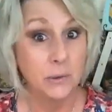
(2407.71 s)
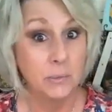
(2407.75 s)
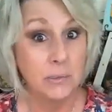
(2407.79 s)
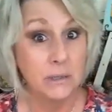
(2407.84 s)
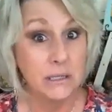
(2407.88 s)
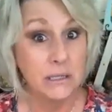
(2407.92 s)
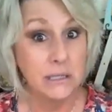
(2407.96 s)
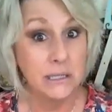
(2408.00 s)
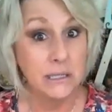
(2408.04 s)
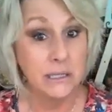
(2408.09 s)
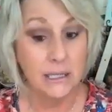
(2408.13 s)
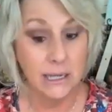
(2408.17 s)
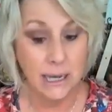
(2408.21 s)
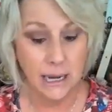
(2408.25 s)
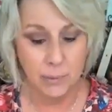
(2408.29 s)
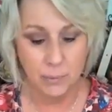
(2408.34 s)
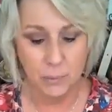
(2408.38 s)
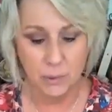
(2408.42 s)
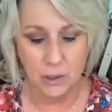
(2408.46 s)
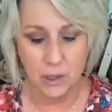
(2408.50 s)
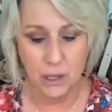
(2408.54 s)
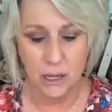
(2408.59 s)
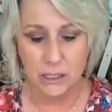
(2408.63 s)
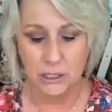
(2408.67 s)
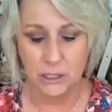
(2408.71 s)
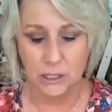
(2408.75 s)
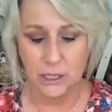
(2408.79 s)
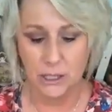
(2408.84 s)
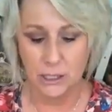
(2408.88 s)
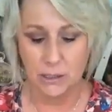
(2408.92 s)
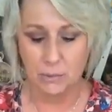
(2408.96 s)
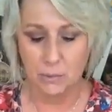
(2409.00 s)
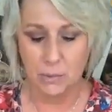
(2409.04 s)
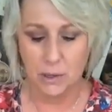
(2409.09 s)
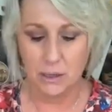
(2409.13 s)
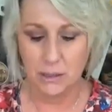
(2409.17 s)
you missed the
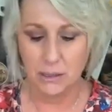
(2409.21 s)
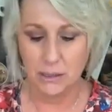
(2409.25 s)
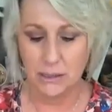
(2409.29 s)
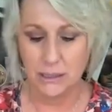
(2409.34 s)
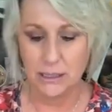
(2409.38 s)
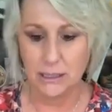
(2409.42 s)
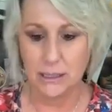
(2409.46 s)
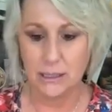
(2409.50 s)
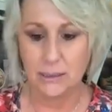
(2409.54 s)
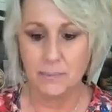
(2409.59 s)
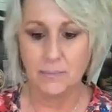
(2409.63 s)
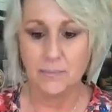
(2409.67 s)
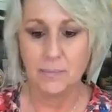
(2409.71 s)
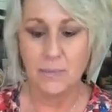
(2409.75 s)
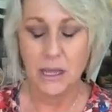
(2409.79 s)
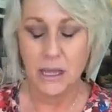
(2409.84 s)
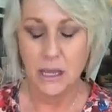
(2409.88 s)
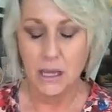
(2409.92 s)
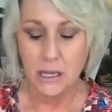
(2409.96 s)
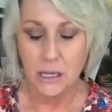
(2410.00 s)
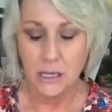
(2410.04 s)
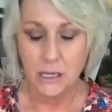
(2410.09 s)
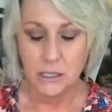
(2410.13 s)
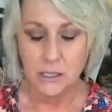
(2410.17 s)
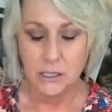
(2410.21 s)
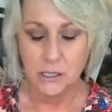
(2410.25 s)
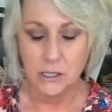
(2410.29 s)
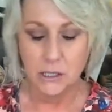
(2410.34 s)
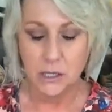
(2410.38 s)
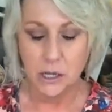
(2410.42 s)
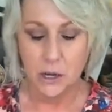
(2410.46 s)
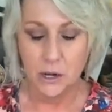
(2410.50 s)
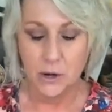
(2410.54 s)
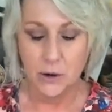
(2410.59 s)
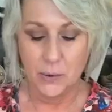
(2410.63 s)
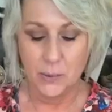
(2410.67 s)
Taperlogy unboxing.
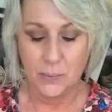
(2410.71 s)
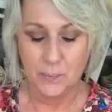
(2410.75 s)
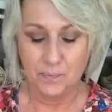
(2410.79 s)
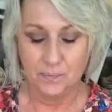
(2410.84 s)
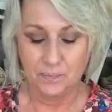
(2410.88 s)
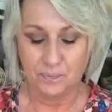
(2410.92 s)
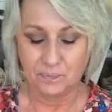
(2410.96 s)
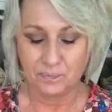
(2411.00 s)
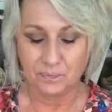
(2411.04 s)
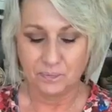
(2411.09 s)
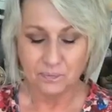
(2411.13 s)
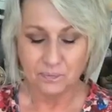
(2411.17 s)
So,